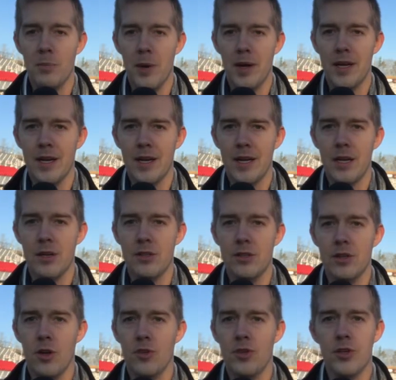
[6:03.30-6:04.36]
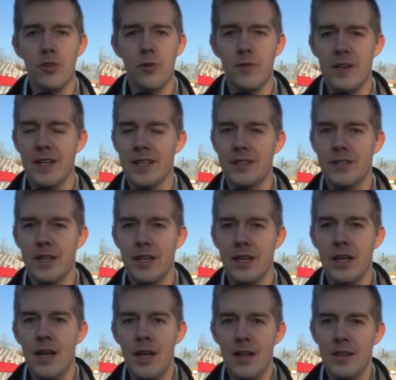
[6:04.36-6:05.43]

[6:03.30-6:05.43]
Buccaneers. Central Phoenix City,